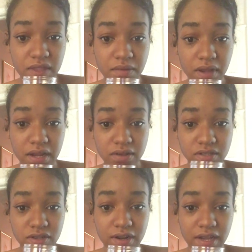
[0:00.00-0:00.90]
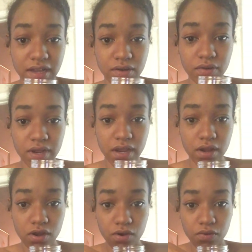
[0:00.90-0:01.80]
My nails are not going
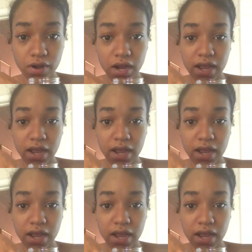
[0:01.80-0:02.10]
nowhere.